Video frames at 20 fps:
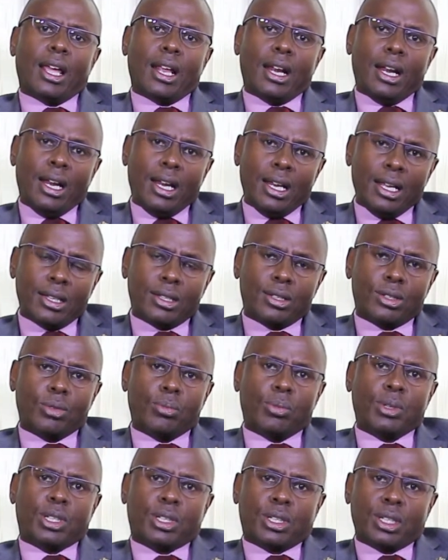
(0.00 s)
needs to
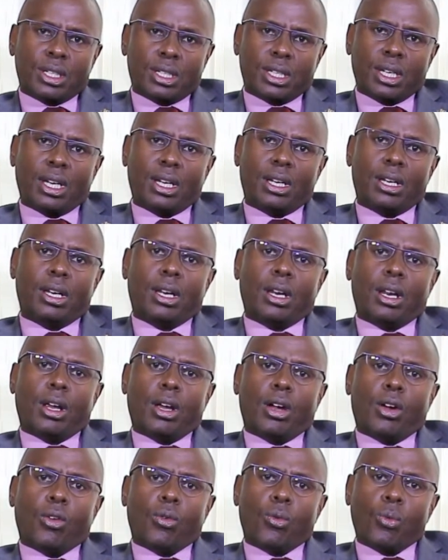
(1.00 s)
be treated
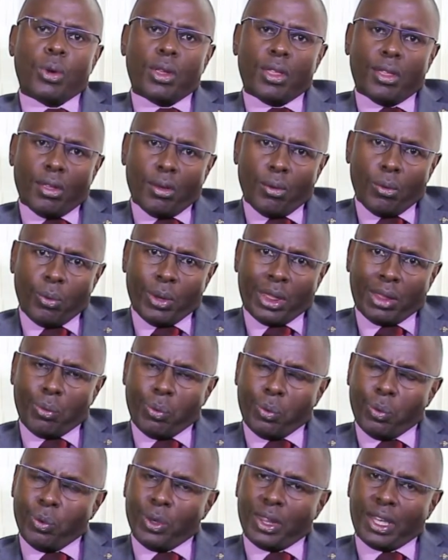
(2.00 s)

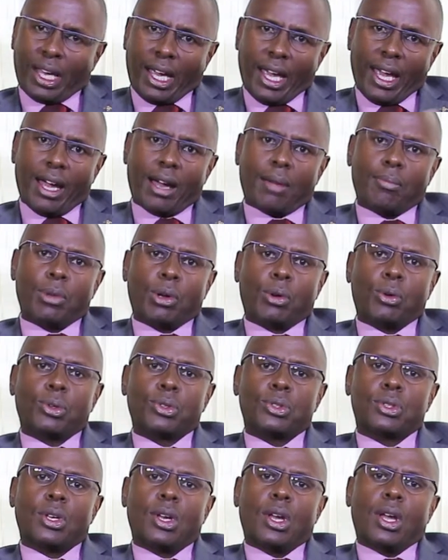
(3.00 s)
with care,
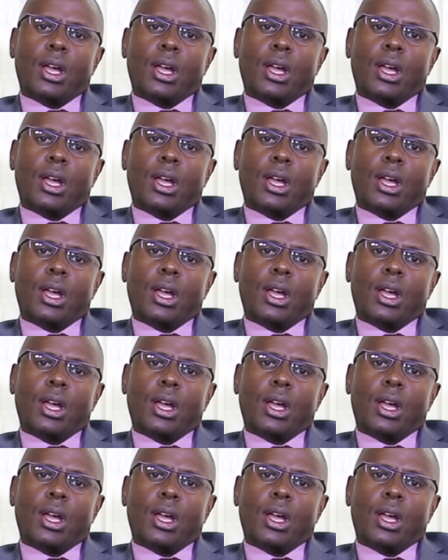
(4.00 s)
because